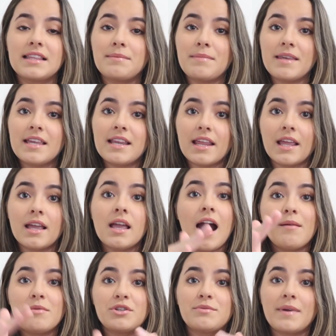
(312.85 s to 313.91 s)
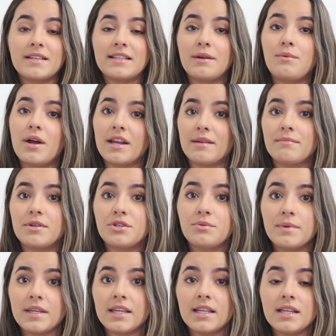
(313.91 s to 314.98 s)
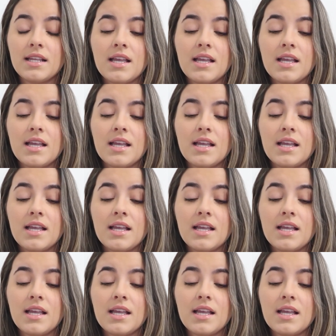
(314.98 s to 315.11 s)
at the beginning how much space I wanted in between,